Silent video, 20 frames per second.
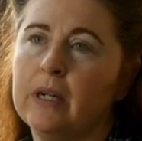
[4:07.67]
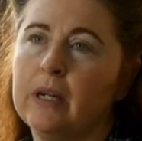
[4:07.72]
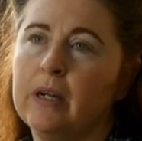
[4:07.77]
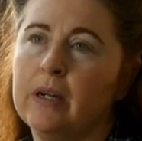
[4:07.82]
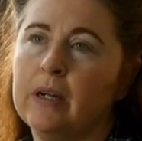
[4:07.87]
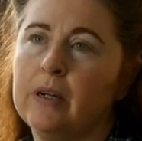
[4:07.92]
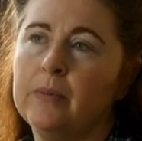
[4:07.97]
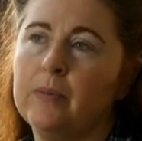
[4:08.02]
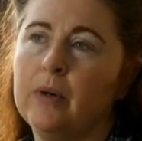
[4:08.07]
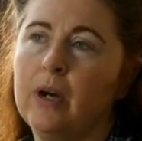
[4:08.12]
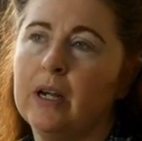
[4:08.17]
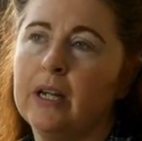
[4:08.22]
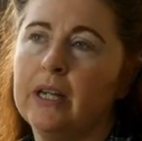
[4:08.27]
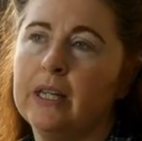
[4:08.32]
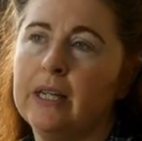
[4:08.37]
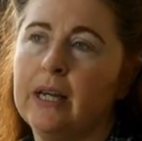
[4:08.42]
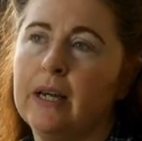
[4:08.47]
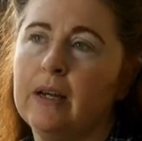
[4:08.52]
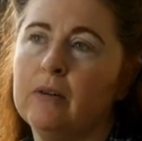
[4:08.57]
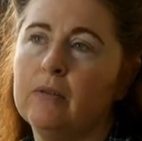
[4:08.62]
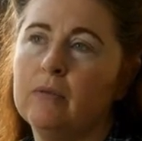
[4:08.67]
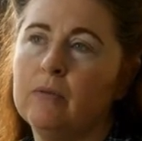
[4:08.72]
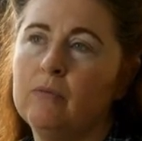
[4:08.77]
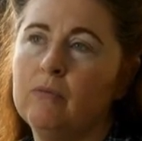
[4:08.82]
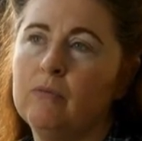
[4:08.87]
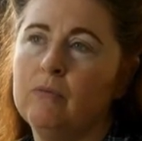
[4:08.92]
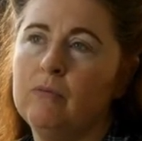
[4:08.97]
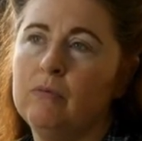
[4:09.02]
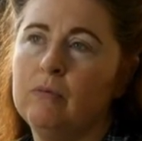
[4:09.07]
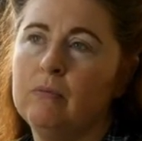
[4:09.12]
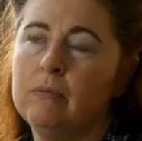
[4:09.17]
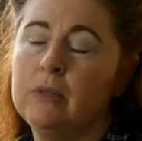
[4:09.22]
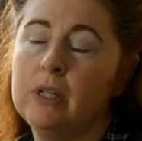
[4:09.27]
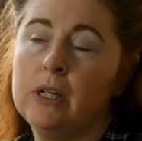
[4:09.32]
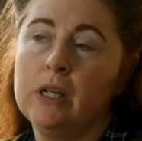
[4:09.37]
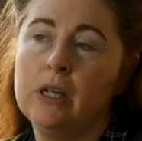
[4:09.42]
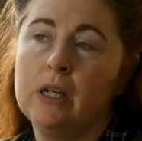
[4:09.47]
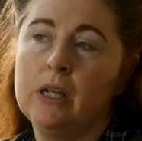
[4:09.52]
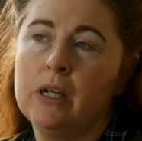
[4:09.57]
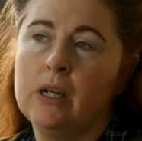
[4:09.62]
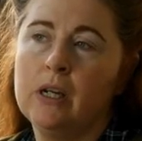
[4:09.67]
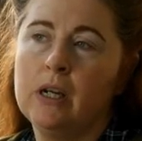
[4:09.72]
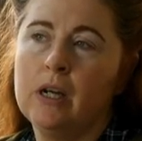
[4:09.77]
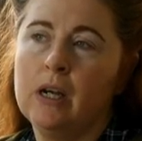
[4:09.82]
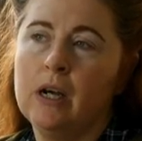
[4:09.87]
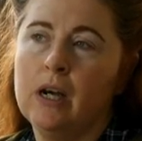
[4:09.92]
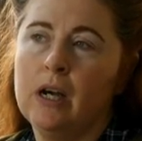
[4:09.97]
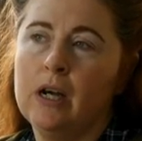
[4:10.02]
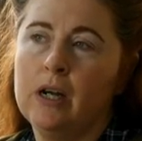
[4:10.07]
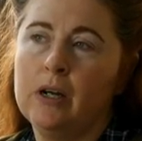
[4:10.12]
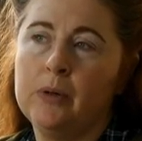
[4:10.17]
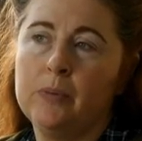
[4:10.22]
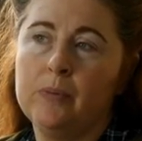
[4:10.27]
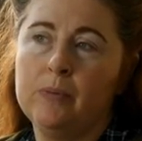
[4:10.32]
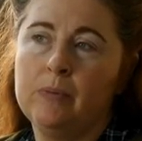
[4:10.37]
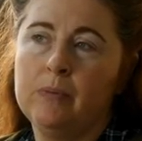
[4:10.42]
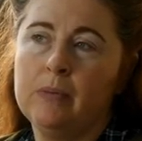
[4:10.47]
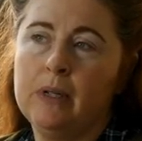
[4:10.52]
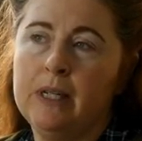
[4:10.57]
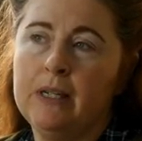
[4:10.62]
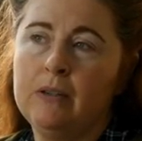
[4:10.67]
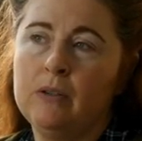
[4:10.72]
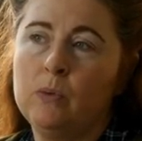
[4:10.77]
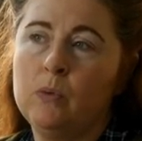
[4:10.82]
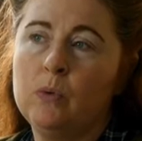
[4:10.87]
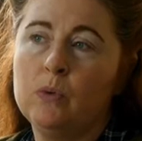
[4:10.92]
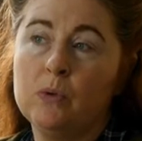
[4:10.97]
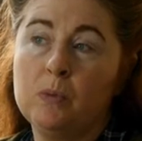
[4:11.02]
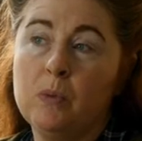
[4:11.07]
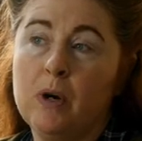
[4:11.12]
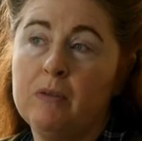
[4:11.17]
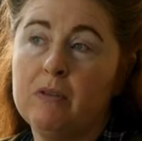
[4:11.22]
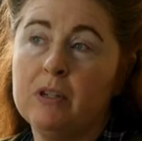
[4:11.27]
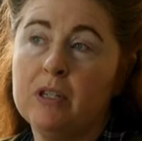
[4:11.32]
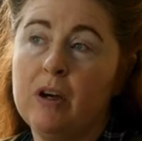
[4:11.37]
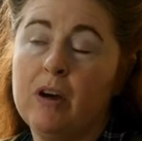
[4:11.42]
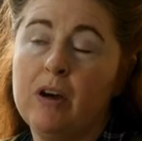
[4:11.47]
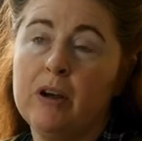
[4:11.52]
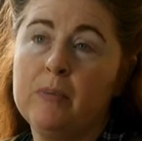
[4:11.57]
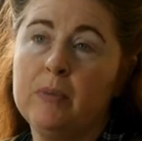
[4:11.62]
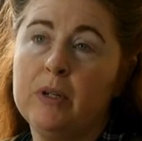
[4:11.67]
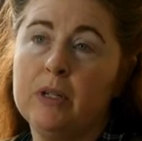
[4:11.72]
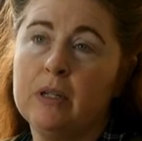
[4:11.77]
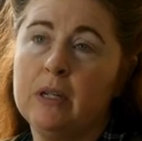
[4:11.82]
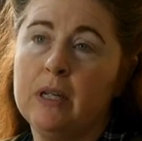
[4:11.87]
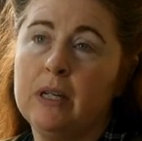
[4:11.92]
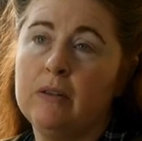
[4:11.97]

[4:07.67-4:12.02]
I can now lean towards my retirement